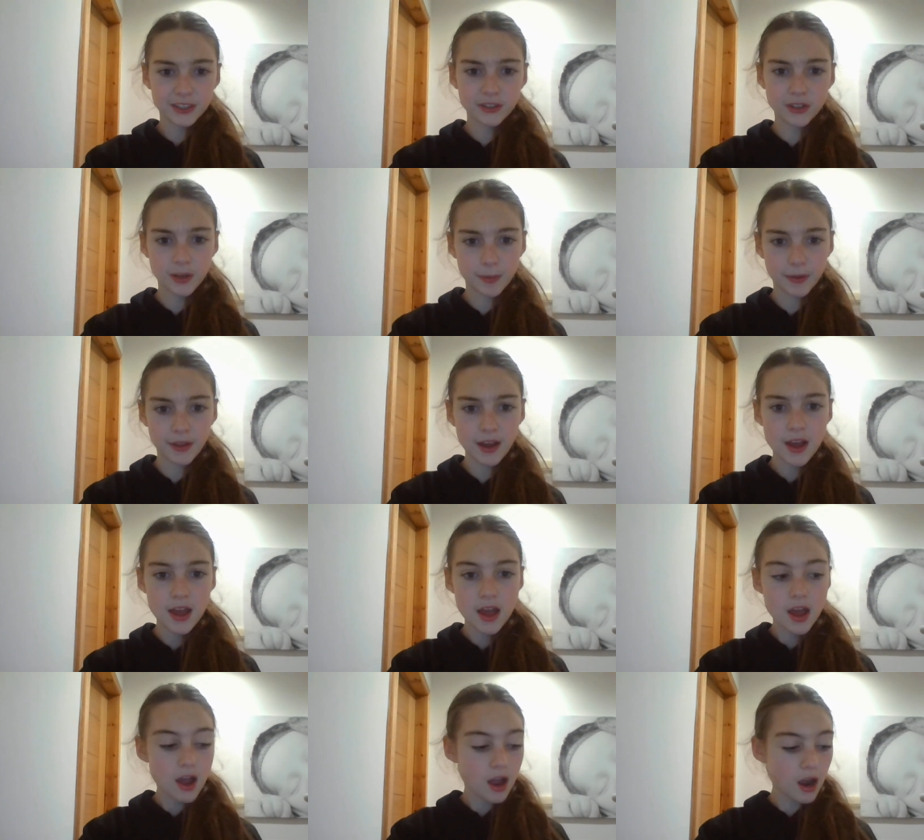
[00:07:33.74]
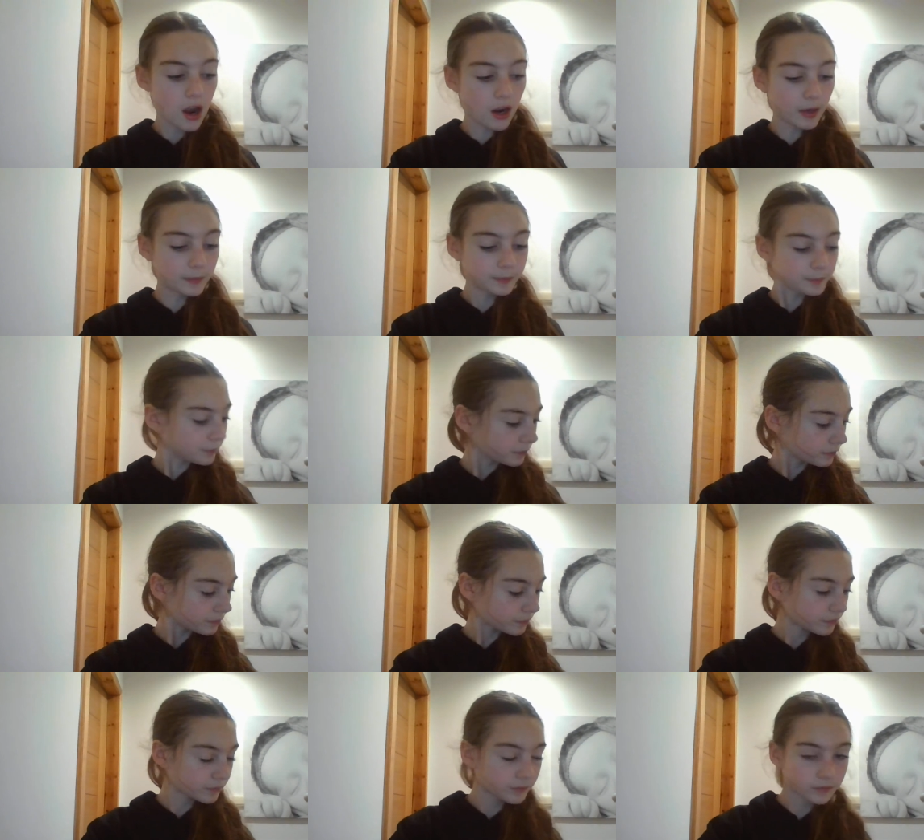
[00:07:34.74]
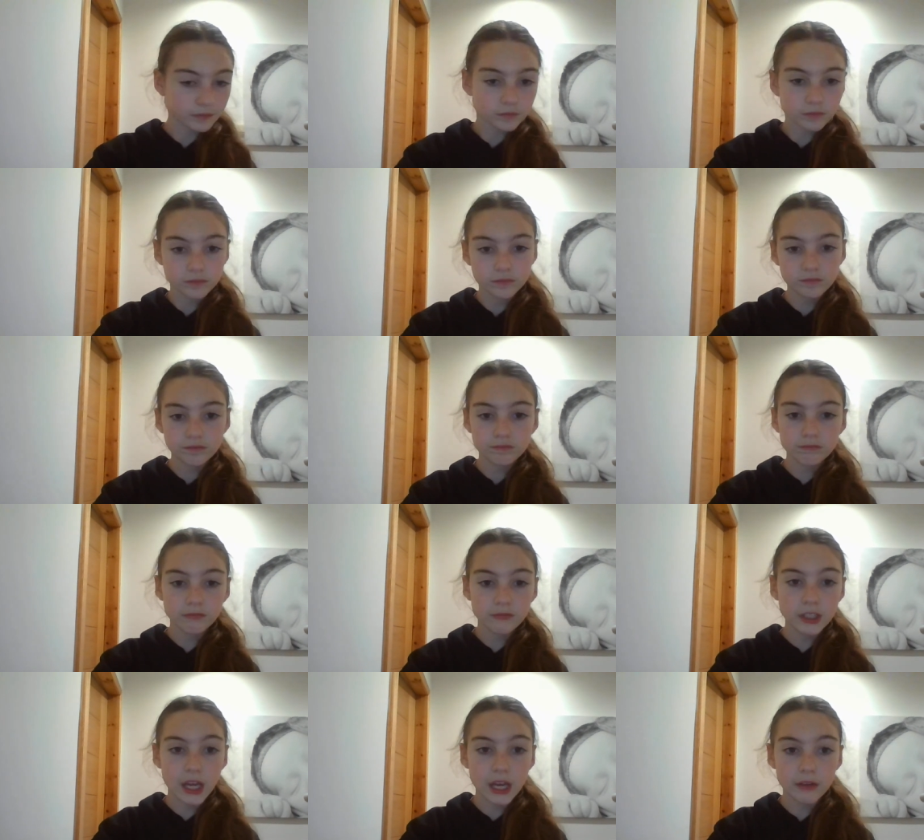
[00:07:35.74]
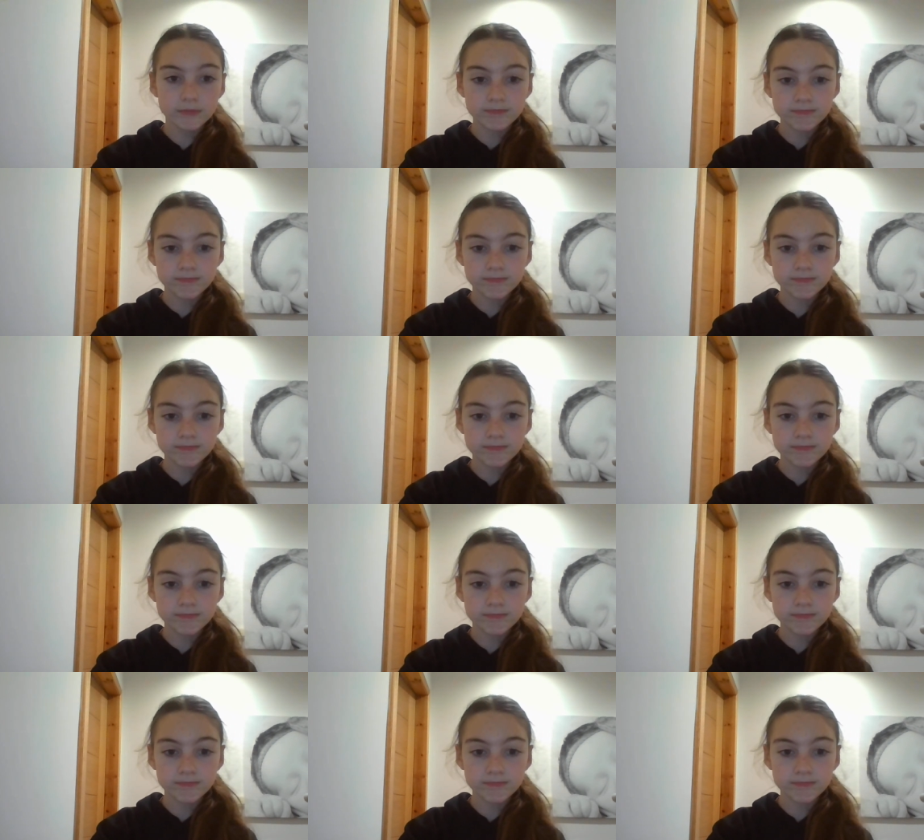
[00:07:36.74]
Sorry about that. Um, yeah.